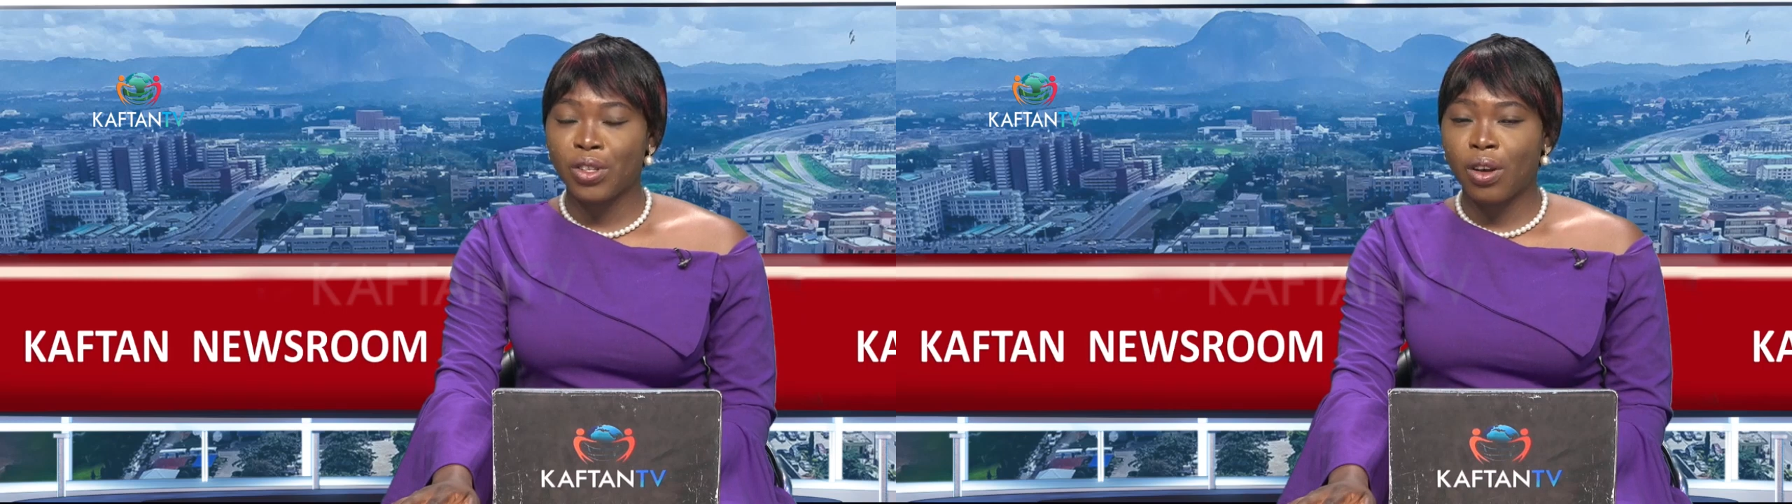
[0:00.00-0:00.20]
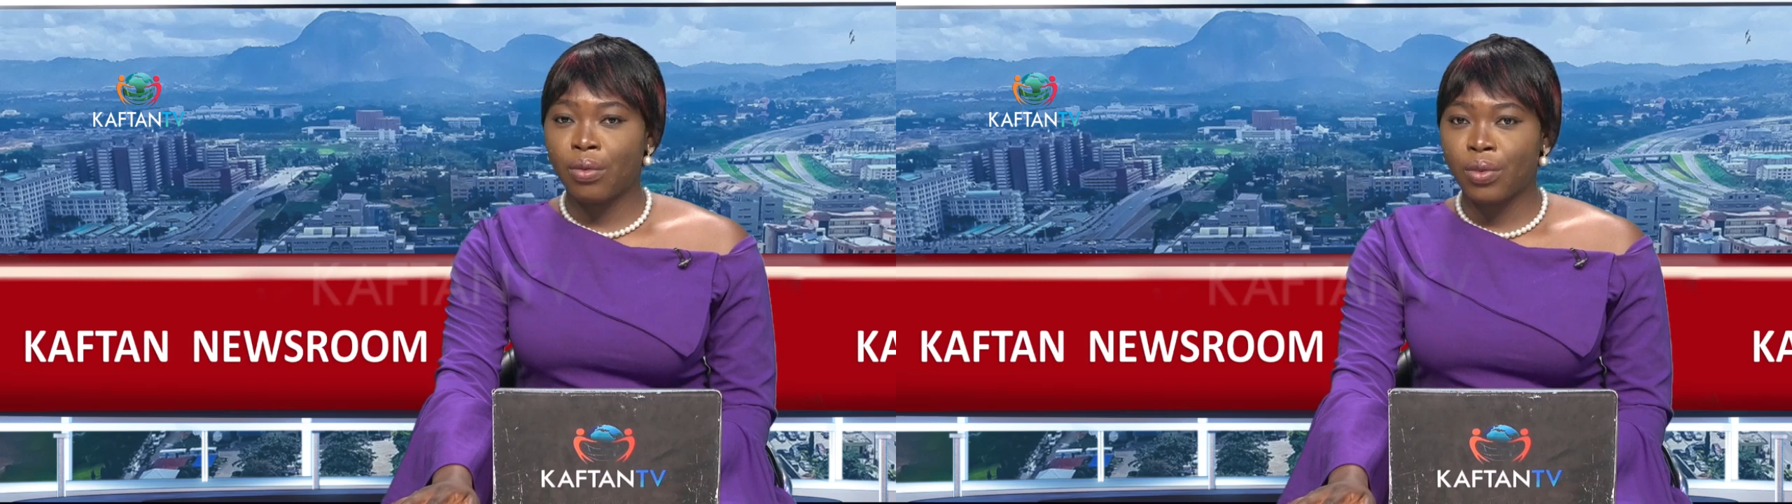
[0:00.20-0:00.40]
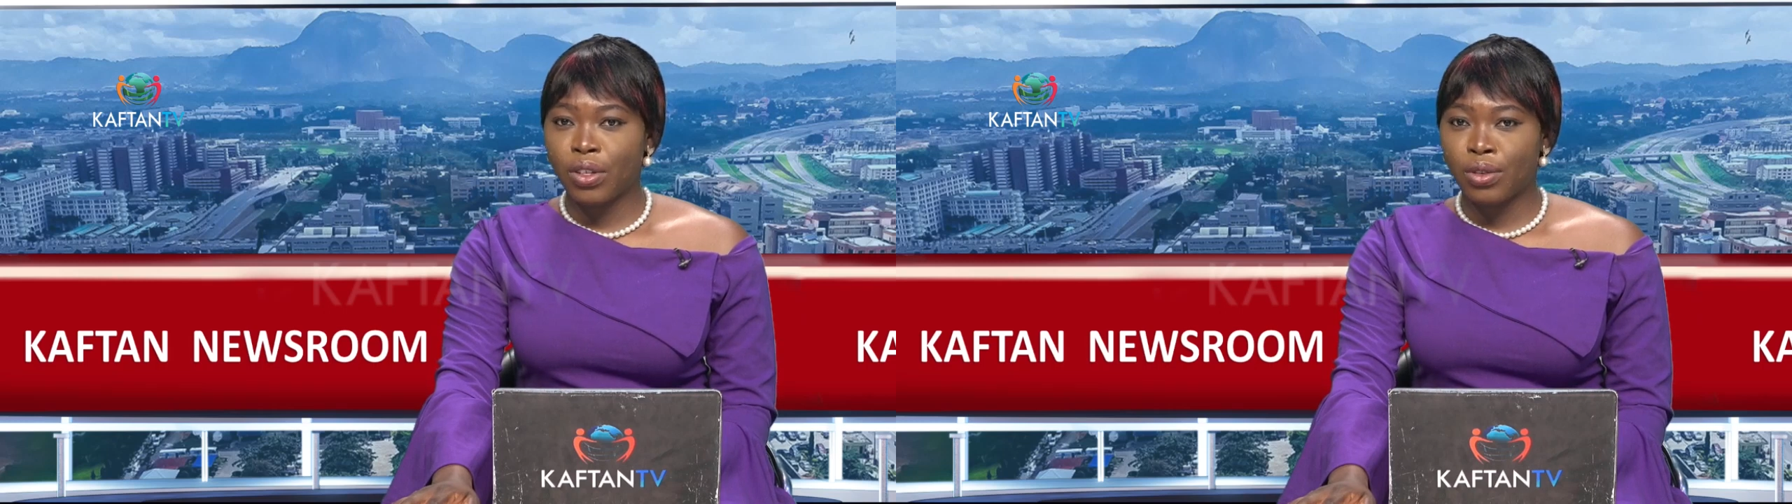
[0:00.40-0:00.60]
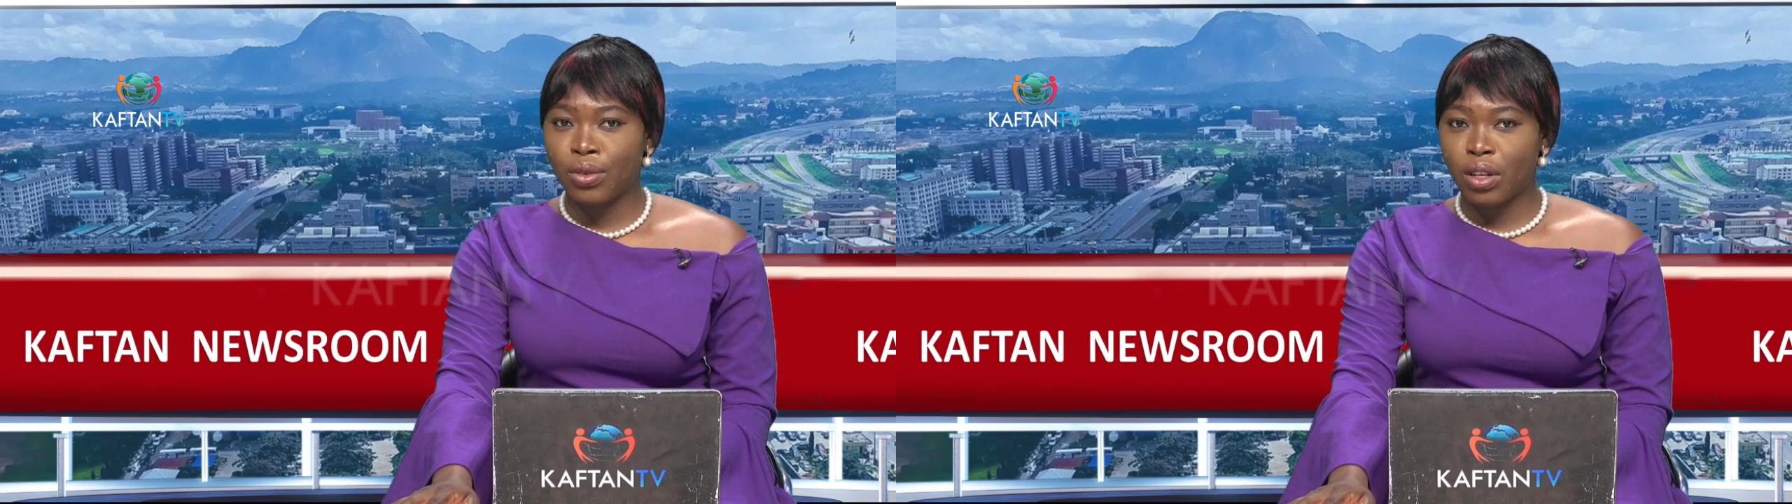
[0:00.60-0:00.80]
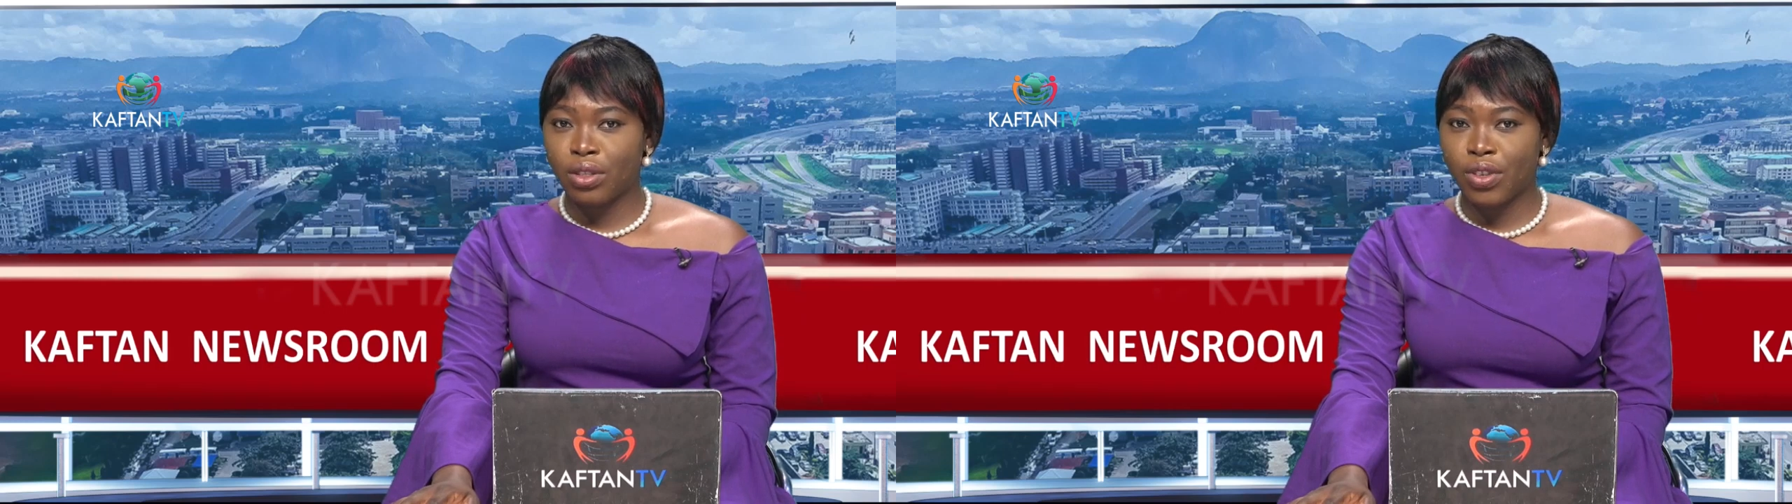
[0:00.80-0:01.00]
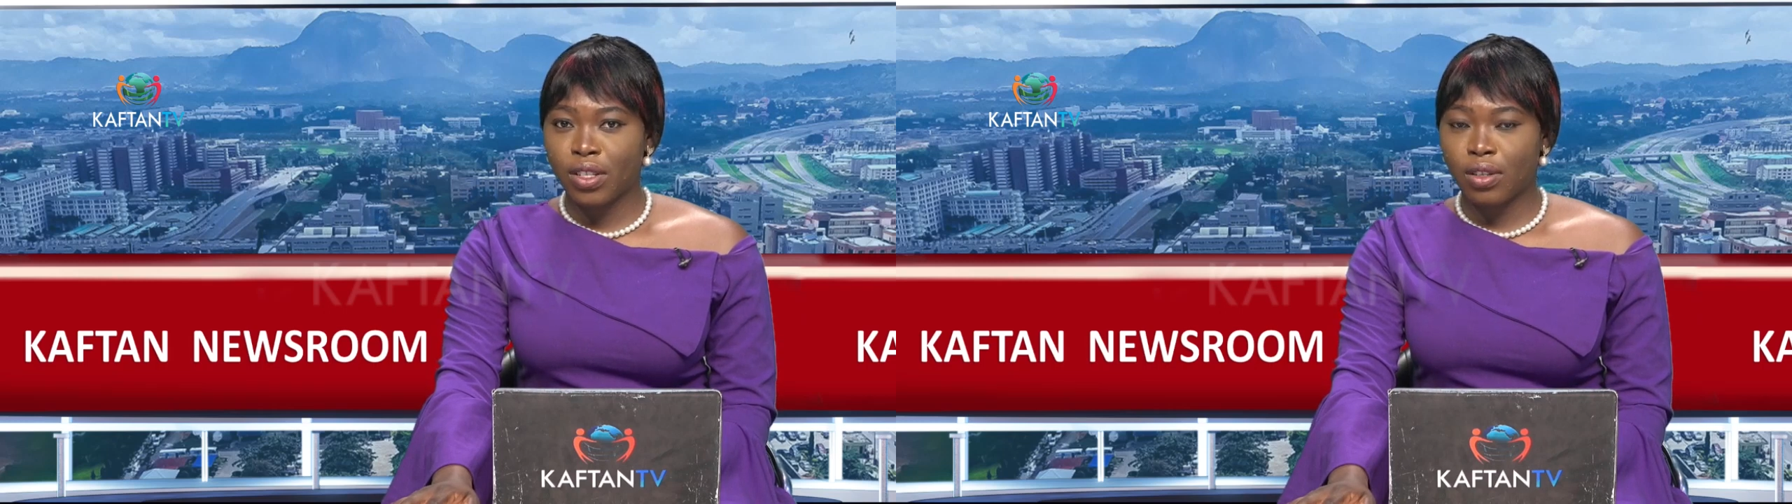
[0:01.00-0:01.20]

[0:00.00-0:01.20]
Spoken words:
conference to address